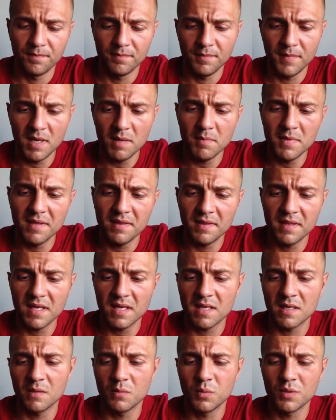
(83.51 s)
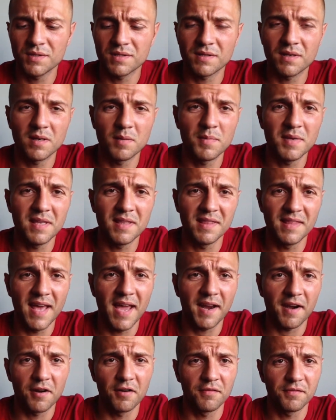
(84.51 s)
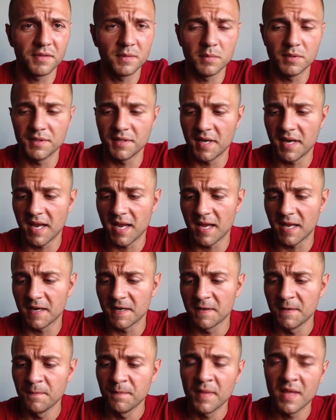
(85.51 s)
made me think it wasn't going to be that comfortable in hand.